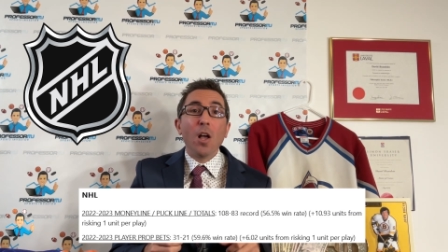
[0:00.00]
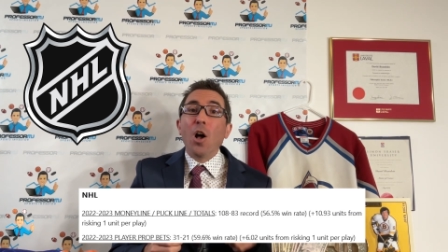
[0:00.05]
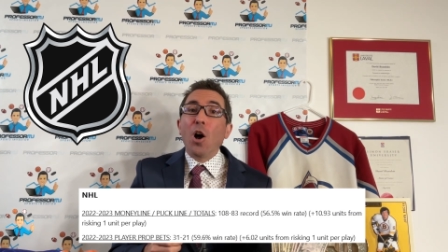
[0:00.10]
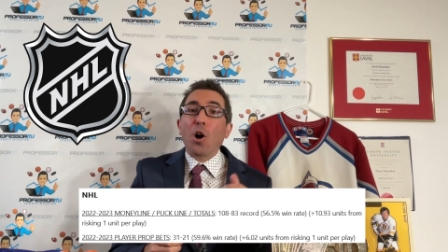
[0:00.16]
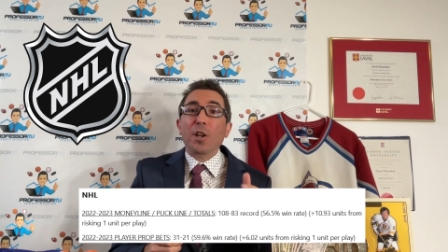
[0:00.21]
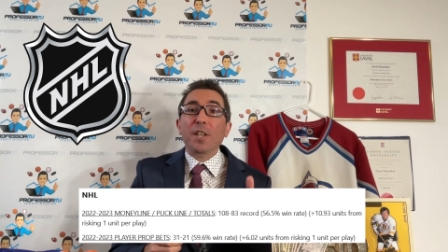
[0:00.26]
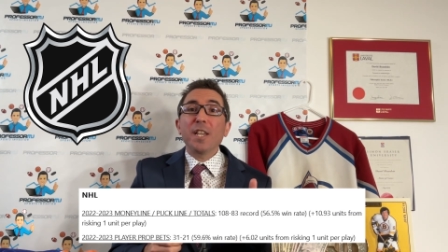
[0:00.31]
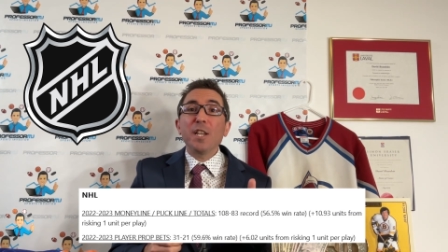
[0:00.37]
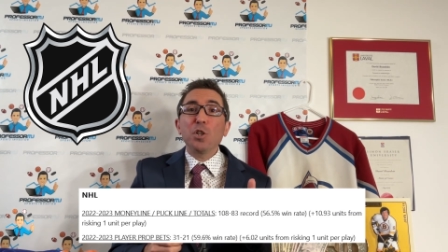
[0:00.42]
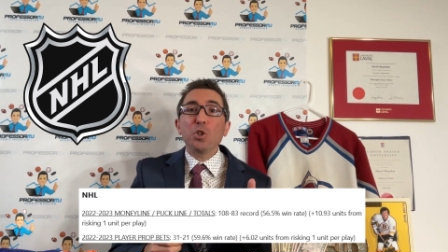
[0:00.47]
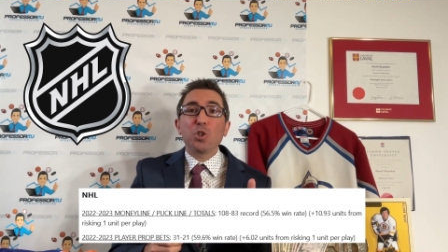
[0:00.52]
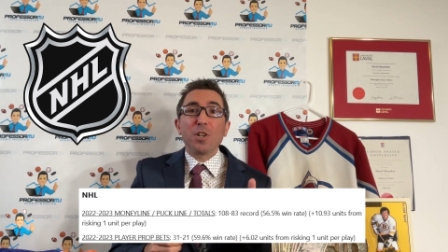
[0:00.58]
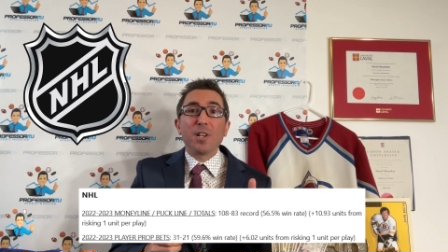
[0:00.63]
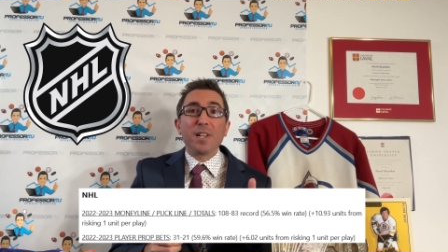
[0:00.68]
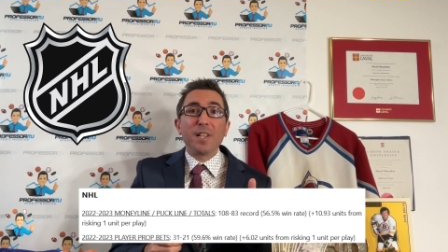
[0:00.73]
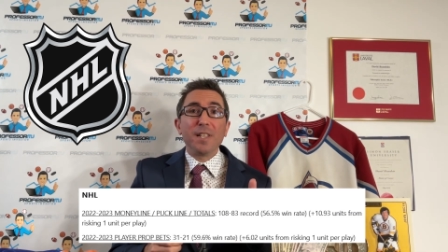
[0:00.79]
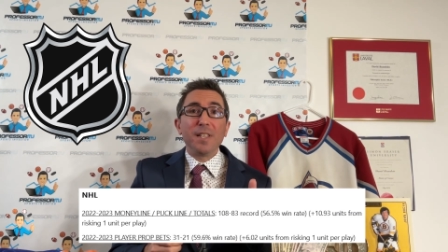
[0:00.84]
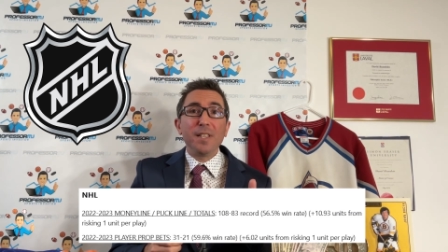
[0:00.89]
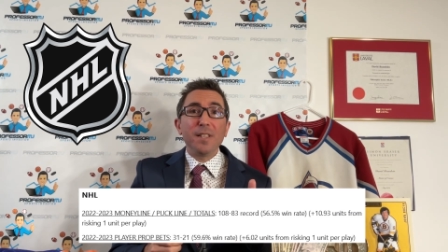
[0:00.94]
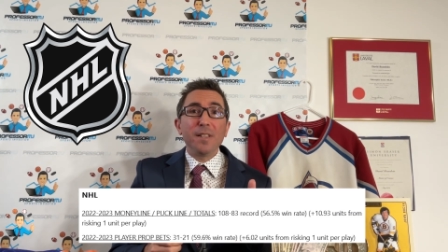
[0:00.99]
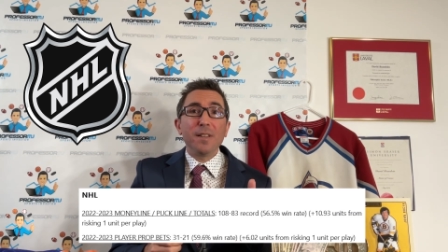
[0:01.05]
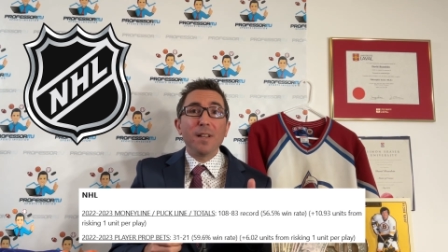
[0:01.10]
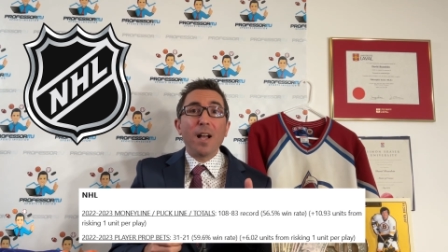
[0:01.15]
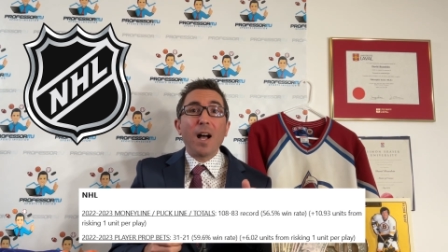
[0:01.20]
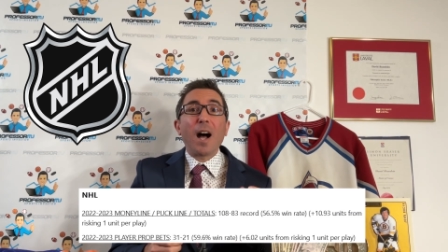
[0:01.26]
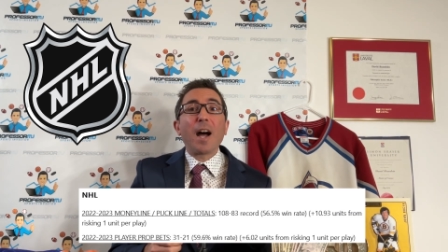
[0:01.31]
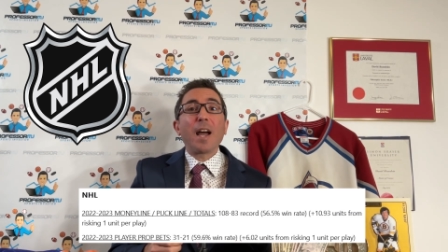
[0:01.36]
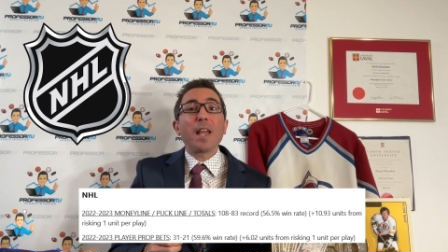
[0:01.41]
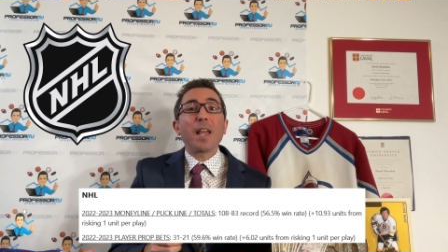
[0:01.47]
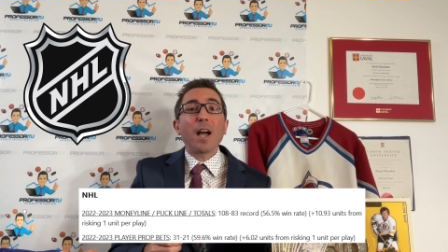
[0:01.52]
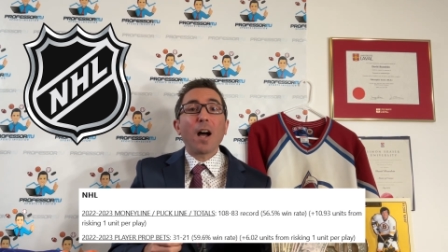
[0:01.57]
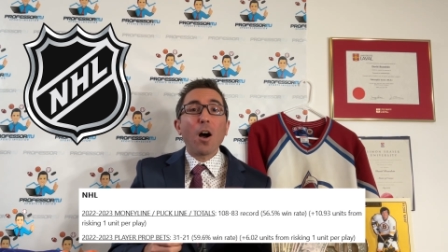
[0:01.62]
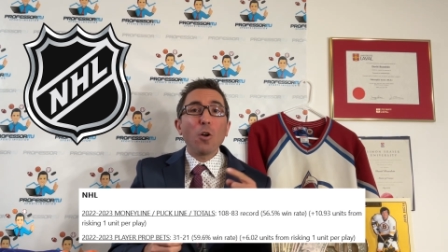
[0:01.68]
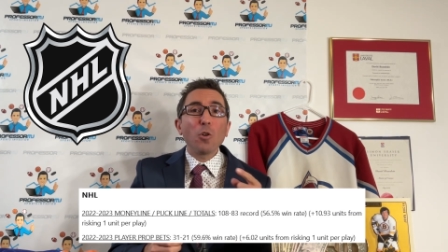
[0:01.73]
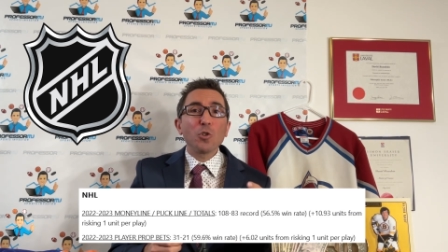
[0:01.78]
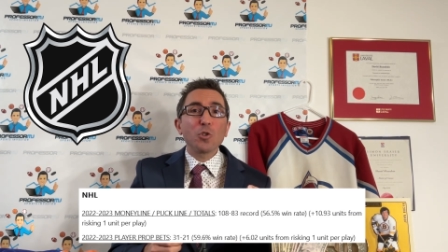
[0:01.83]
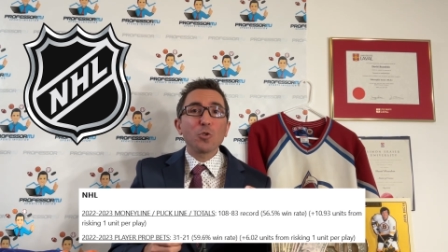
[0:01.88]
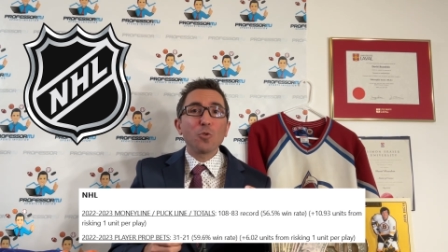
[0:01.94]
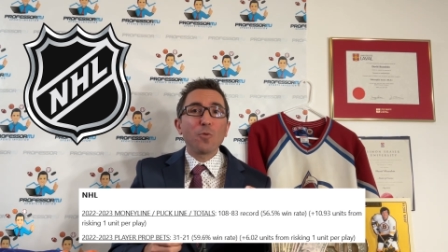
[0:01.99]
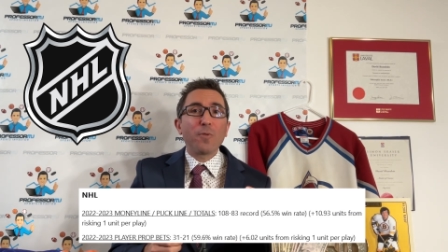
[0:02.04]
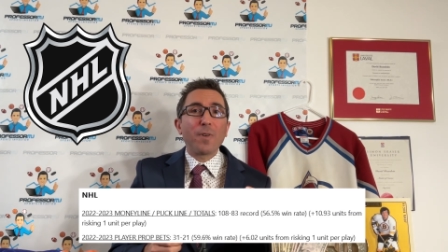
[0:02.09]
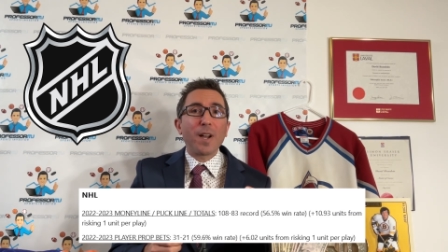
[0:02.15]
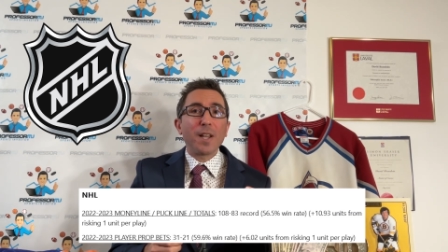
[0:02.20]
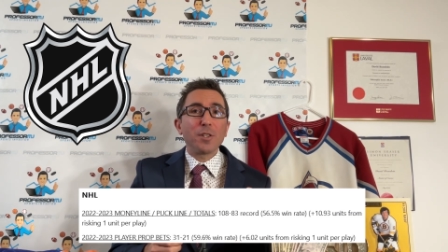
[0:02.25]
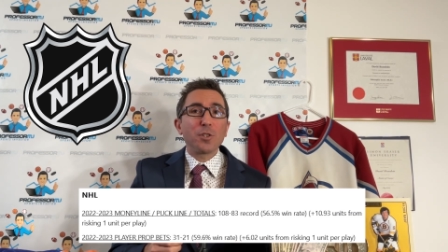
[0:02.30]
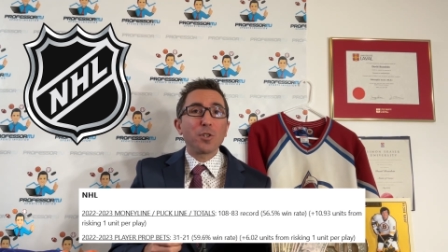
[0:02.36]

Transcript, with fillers: Occasionally, I also find